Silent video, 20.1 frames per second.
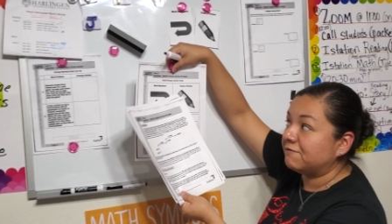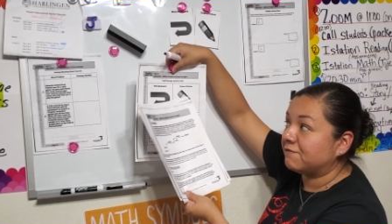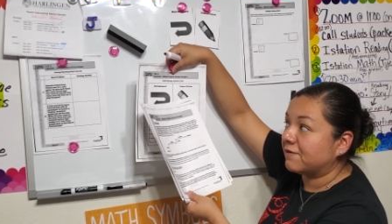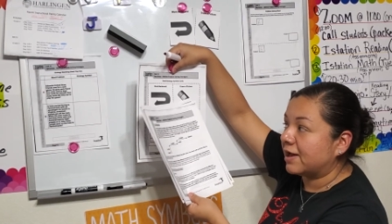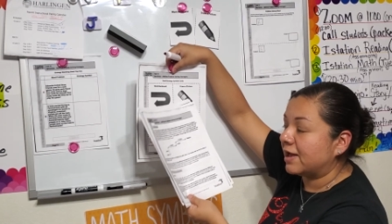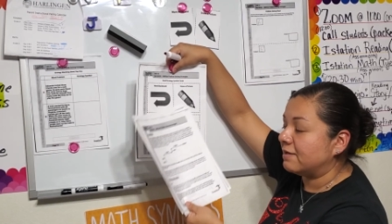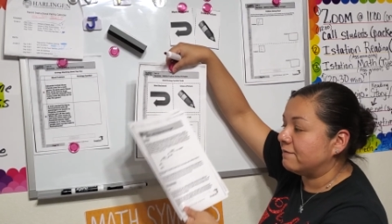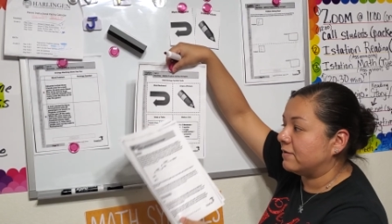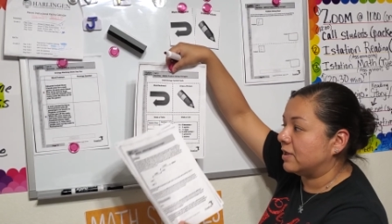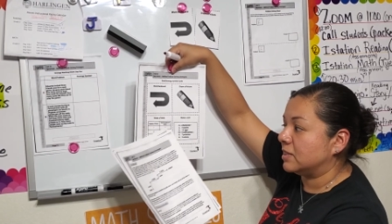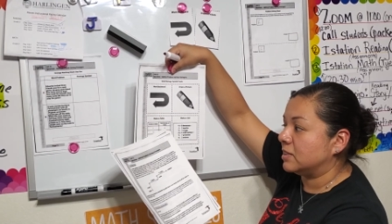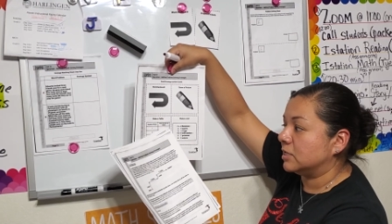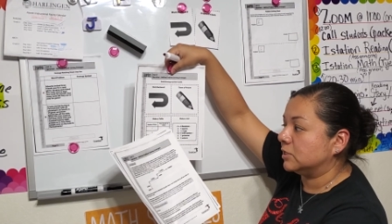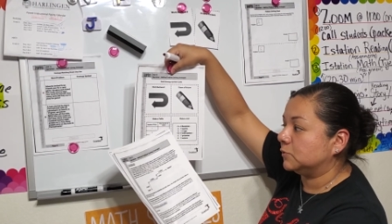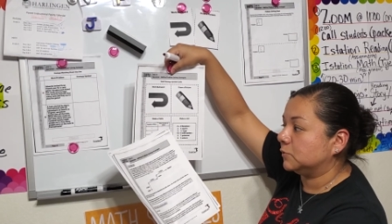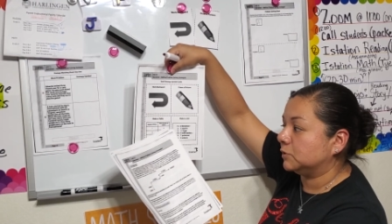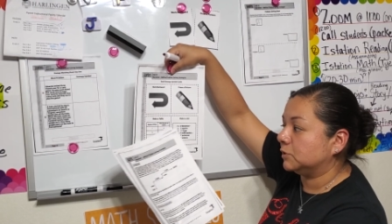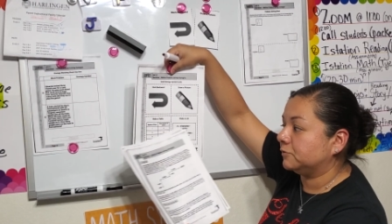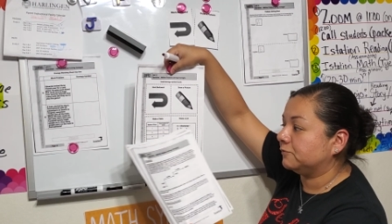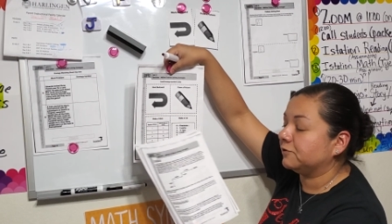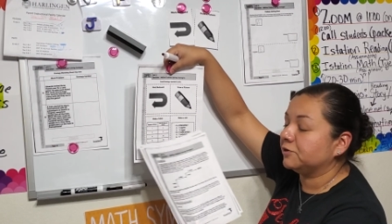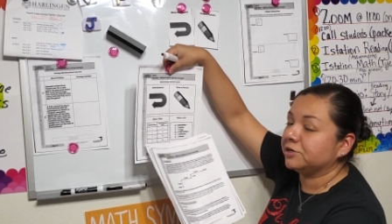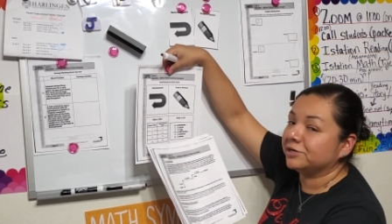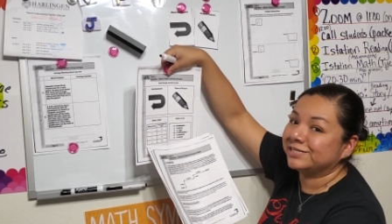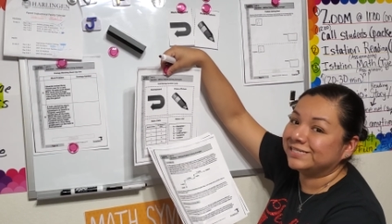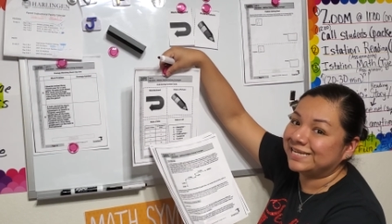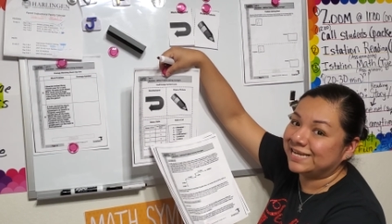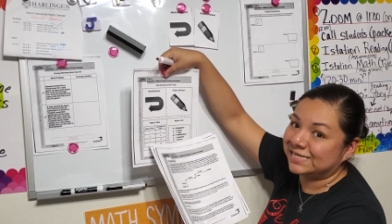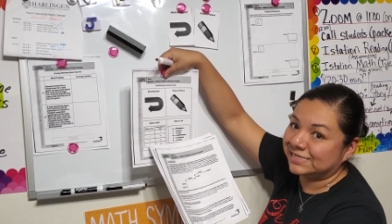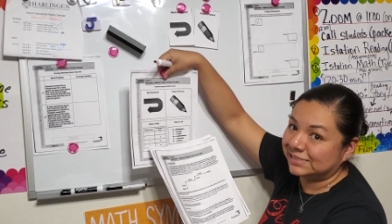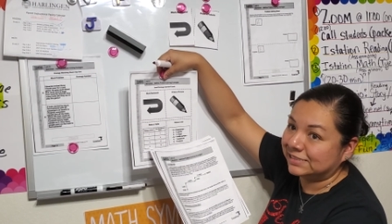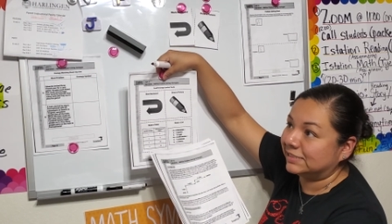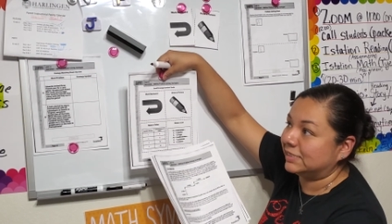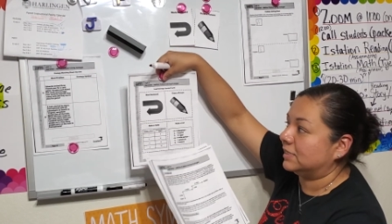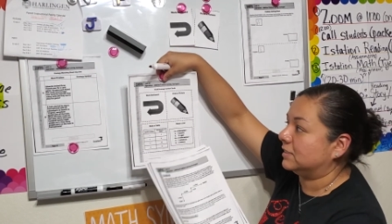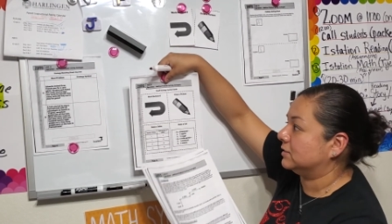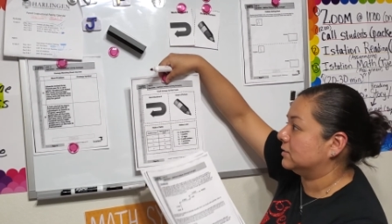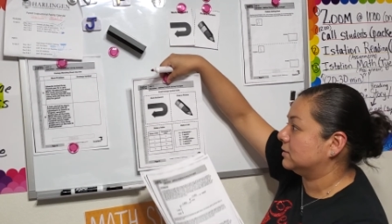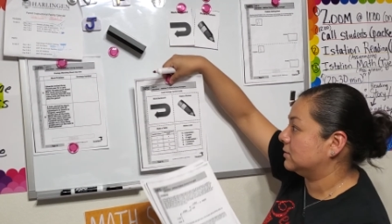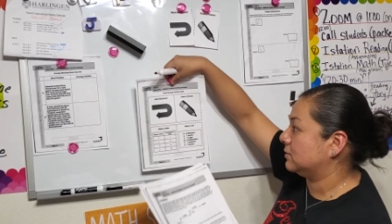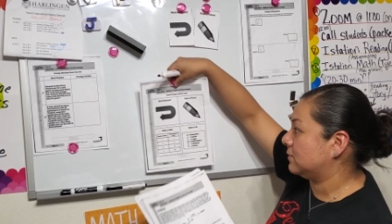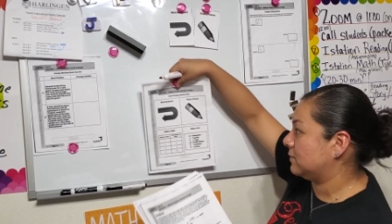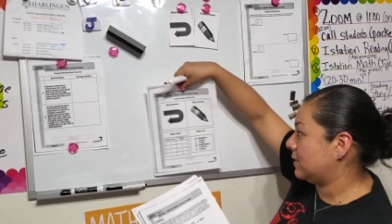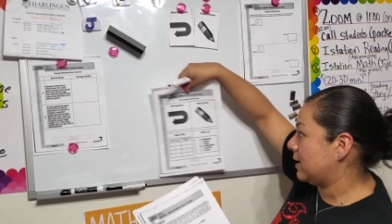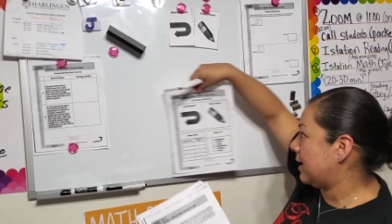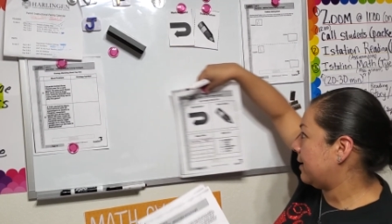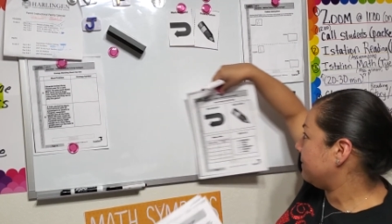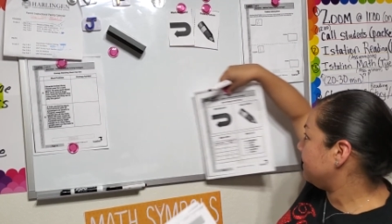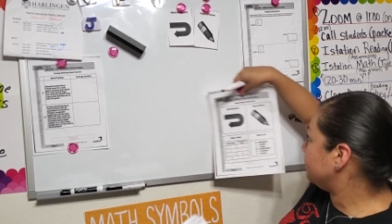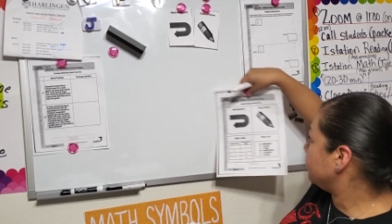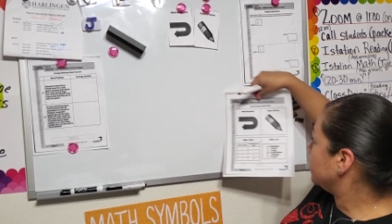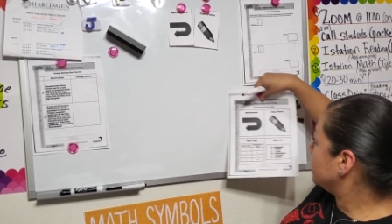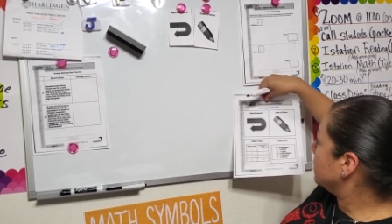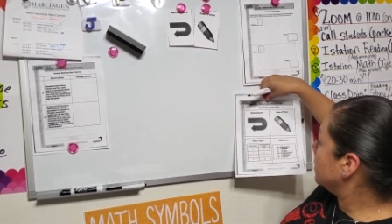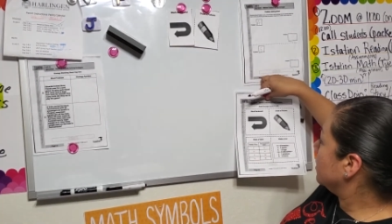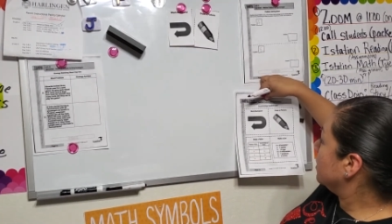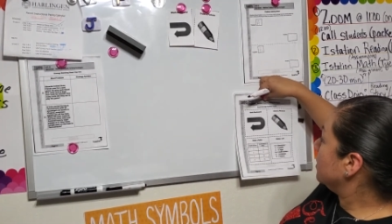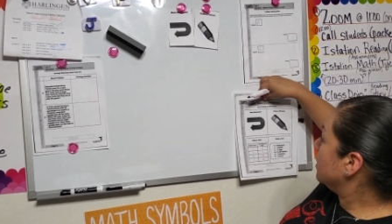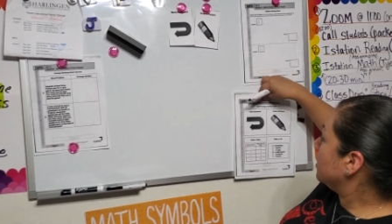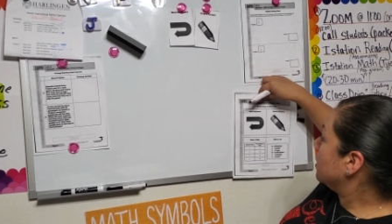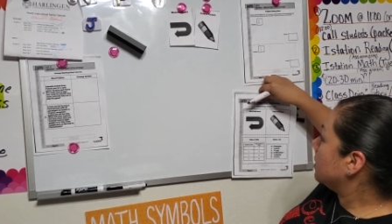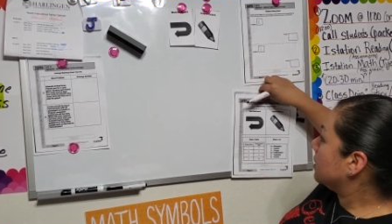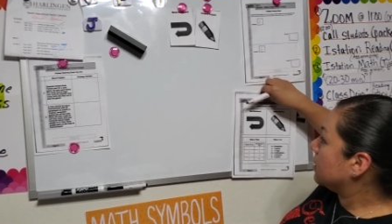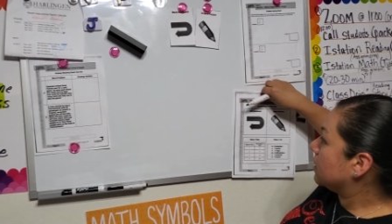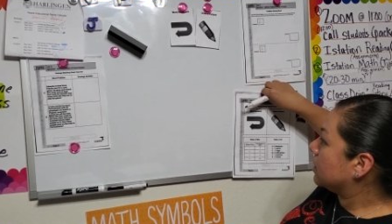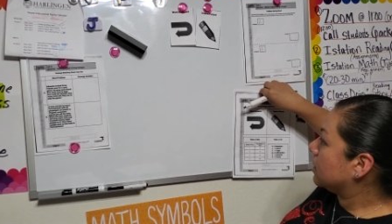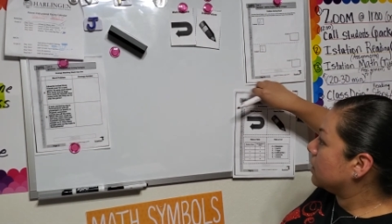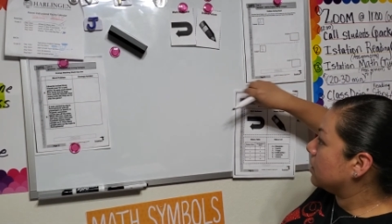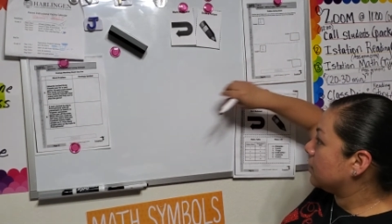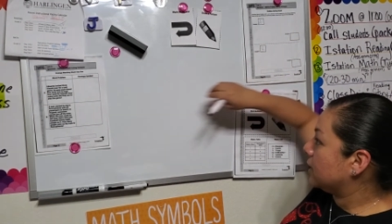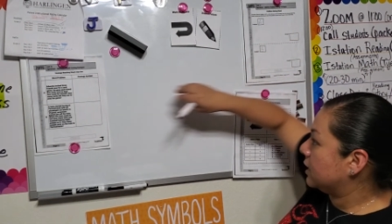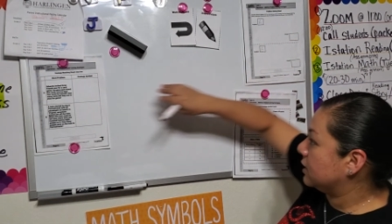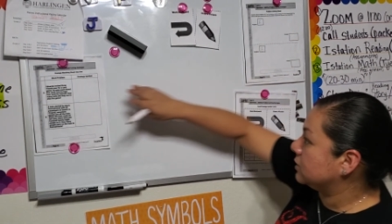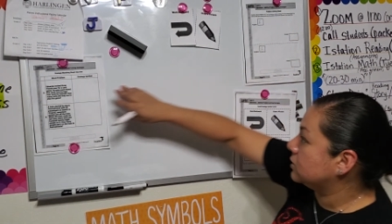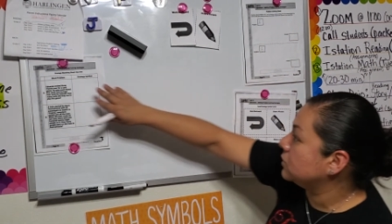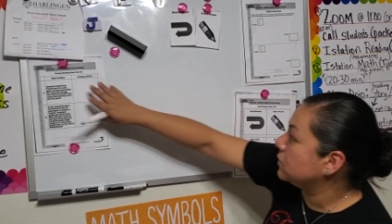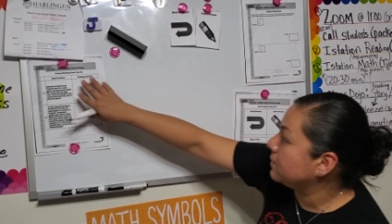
five. And this one's for your day six, okay? All right, so